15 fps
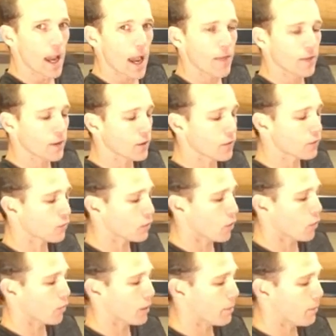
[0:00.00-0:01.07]
and then to
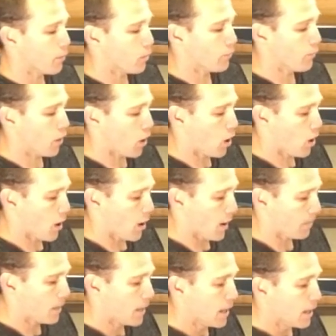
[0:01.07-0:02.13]
slowly move on.
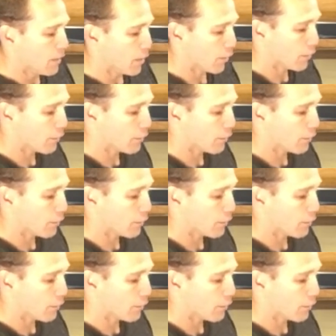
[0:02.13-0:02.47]
The